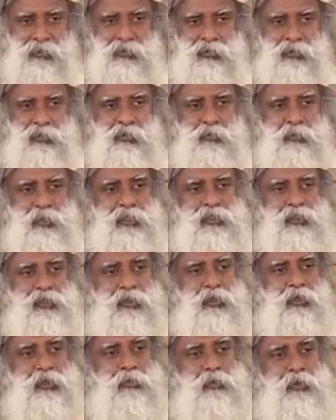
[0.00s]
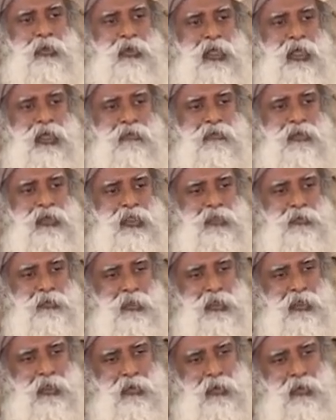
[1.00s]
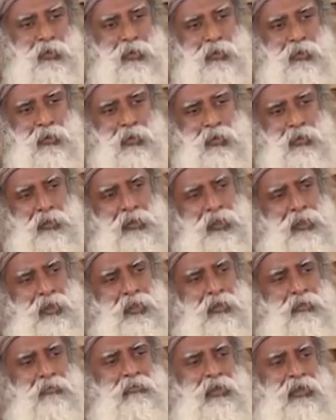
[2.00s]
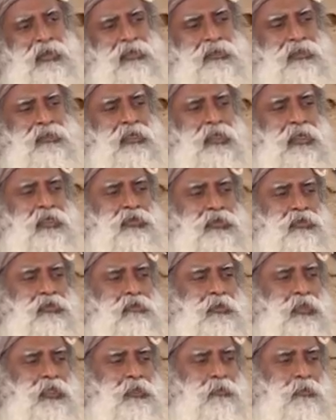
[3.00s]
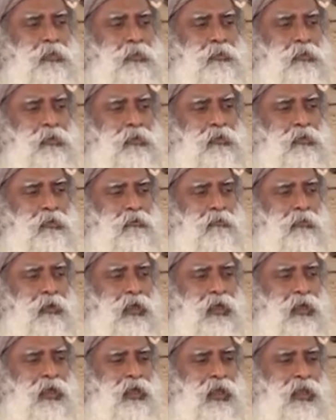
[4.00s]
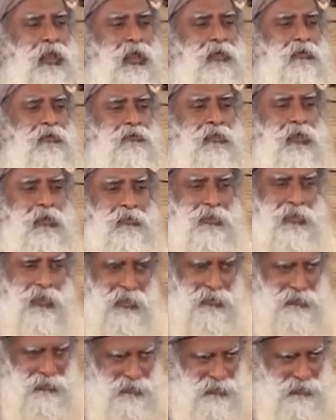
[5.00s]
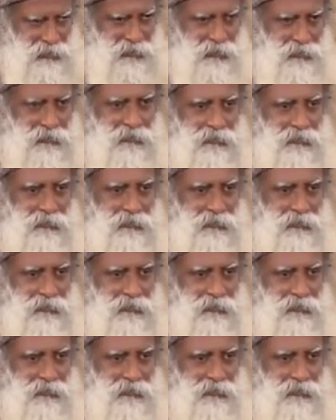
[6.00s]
Too much talk about heaven has been going on because there are too many people who made a hell out of themselves.